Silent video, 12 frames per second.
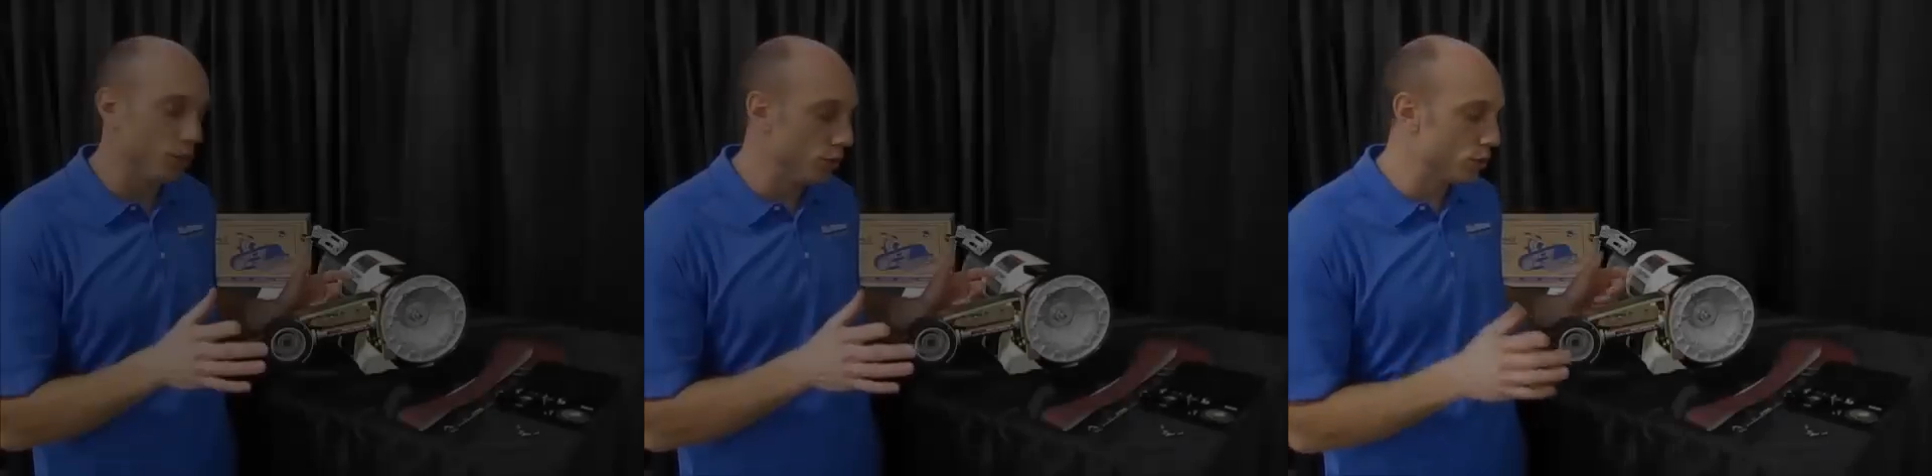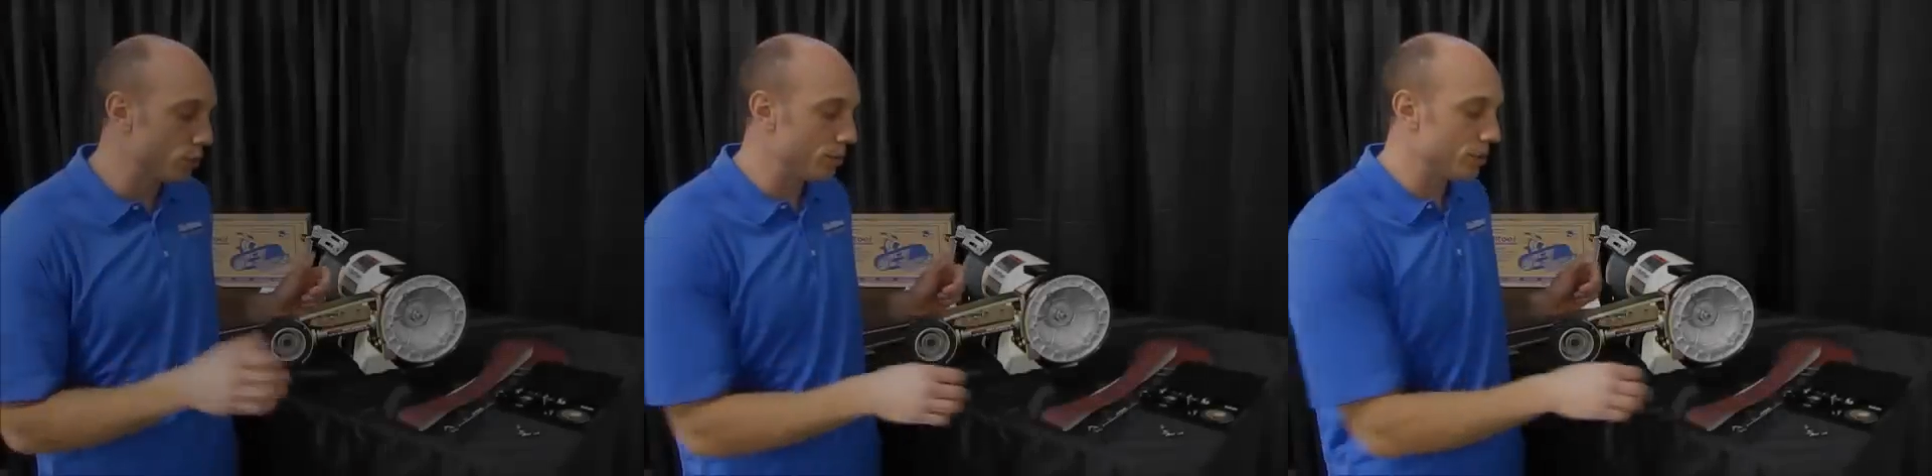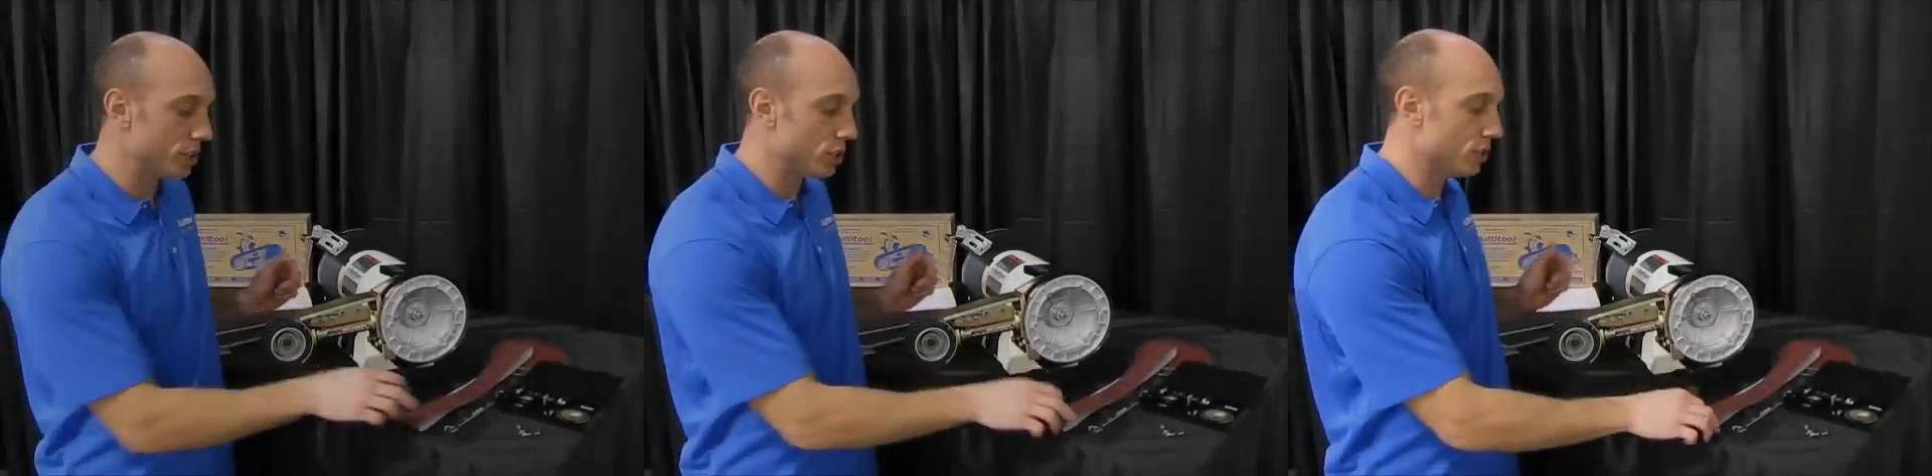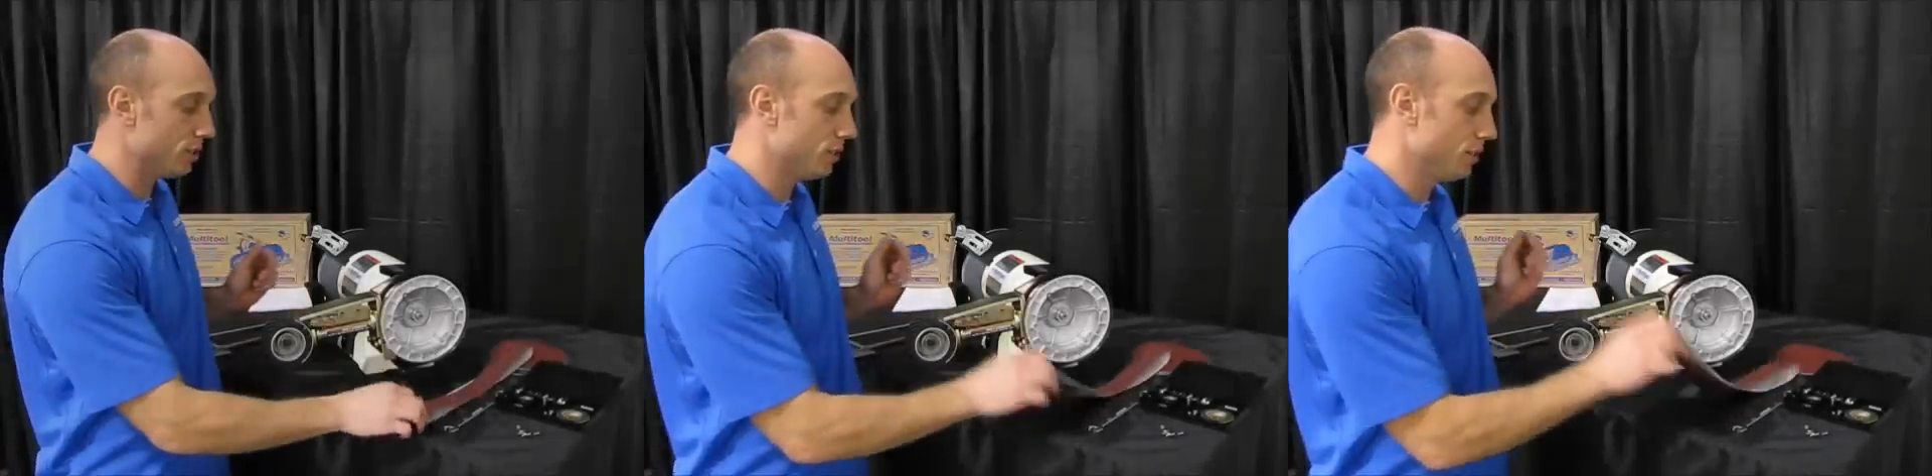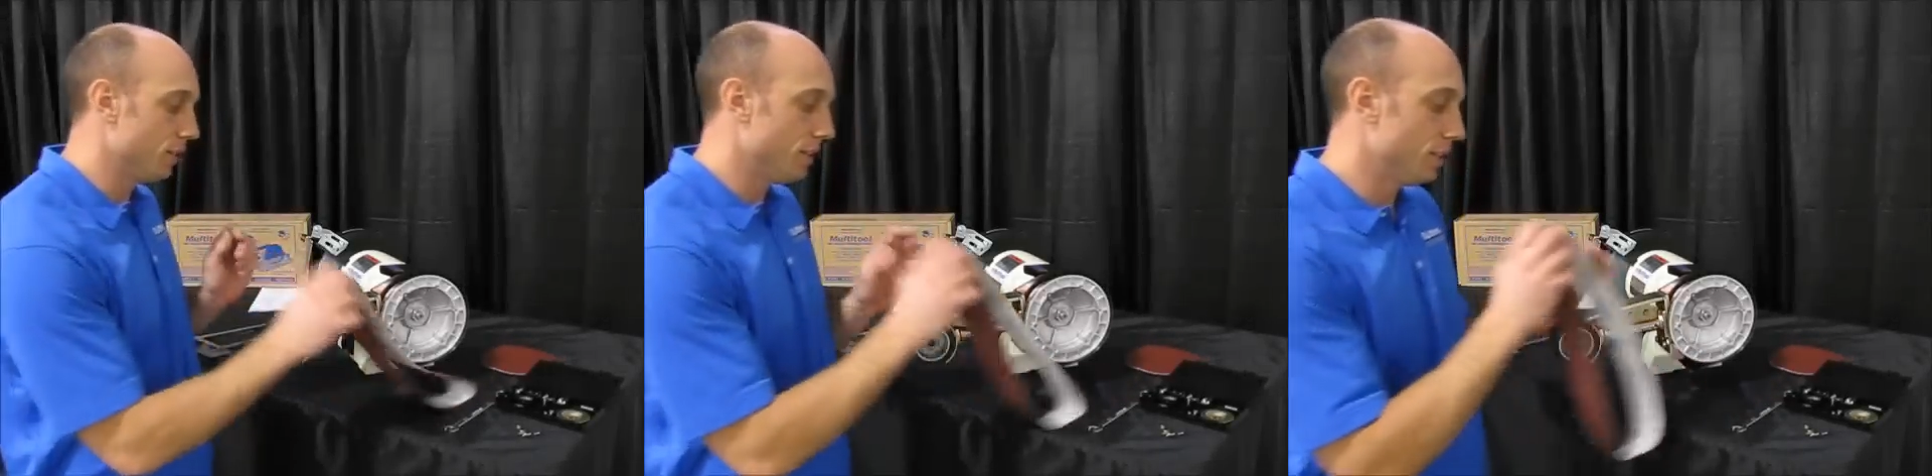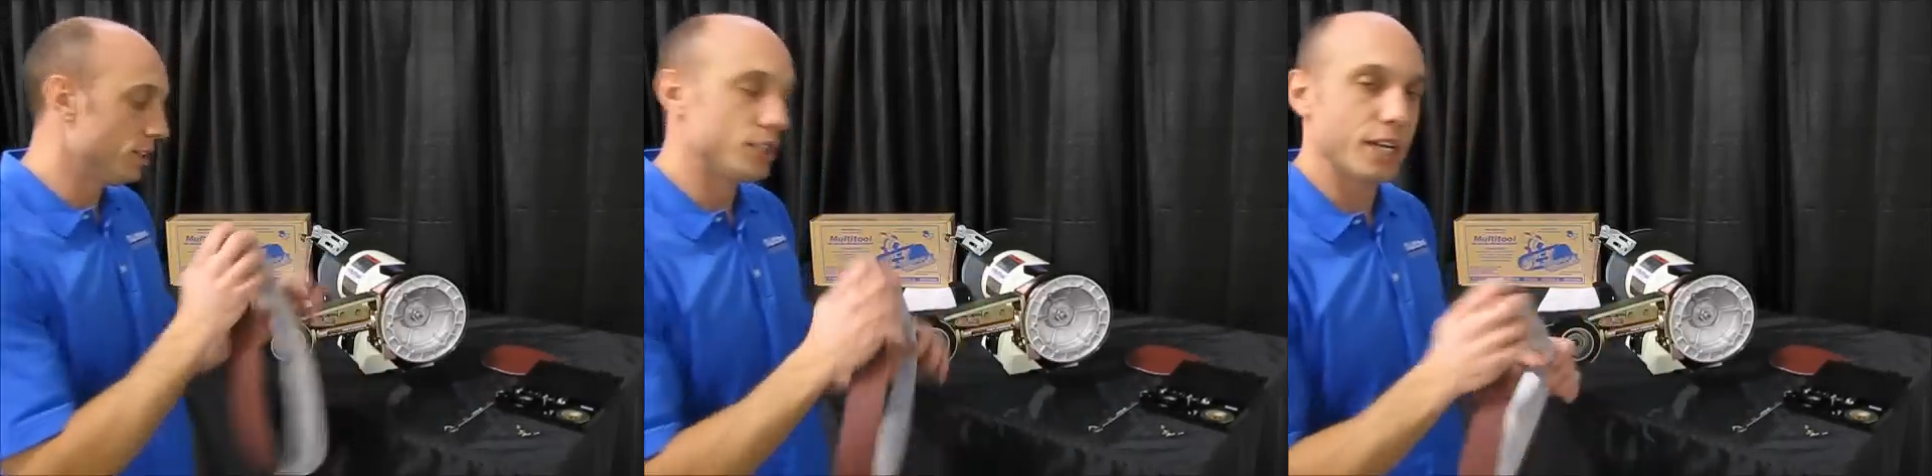neutral position,
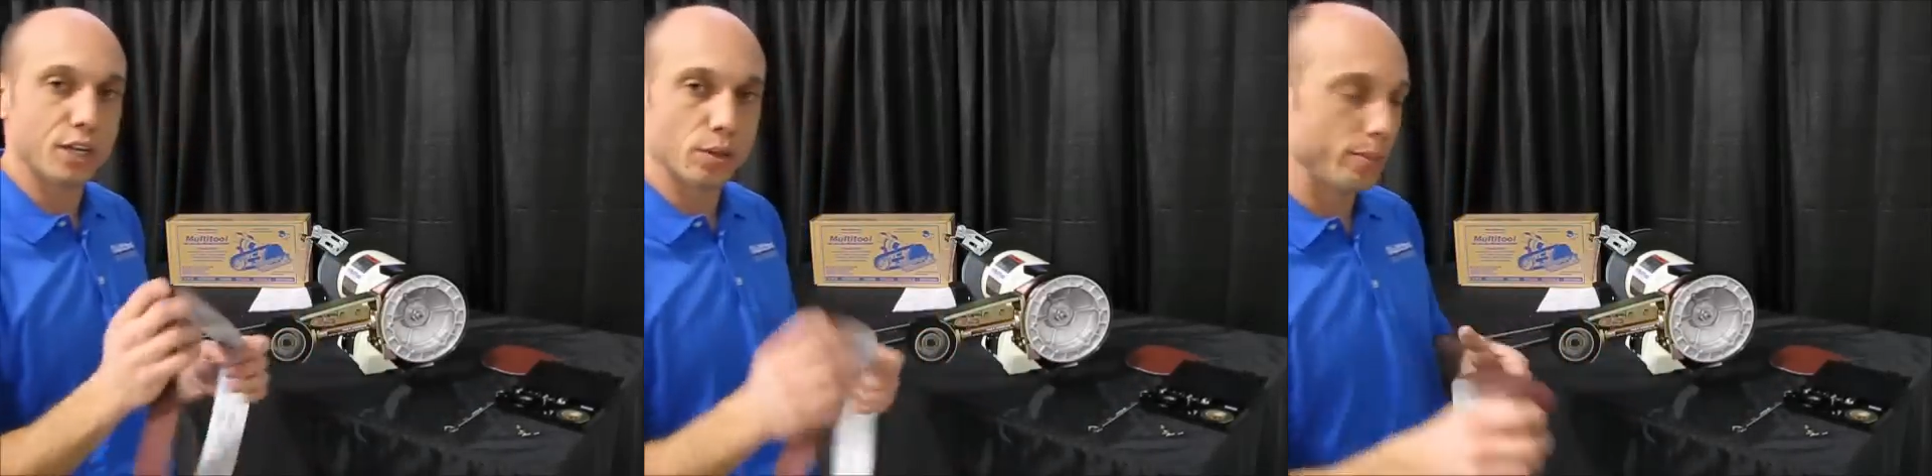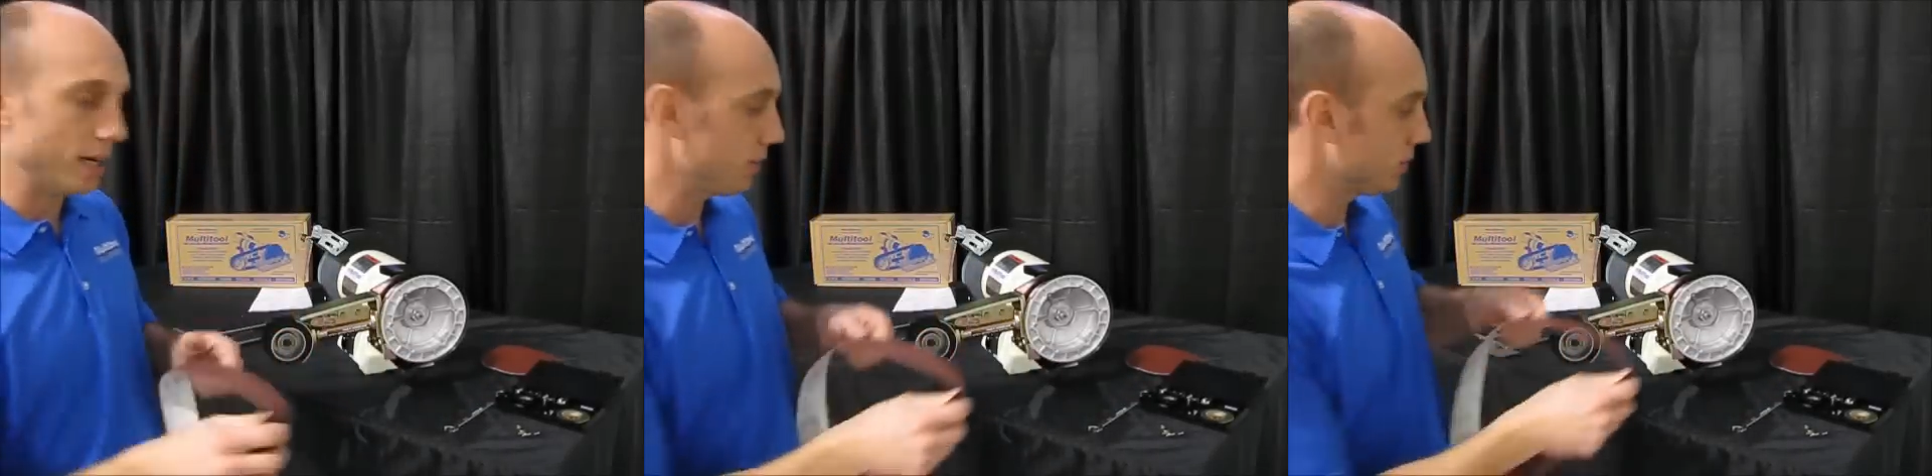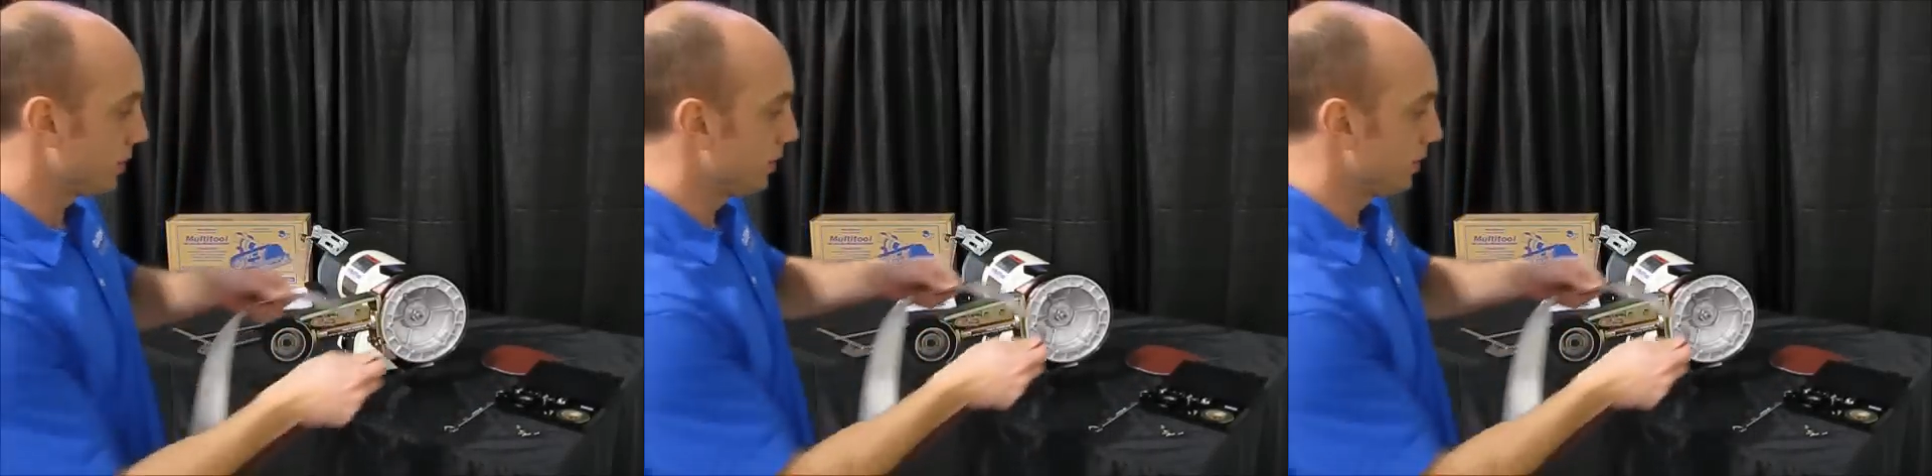take your belt,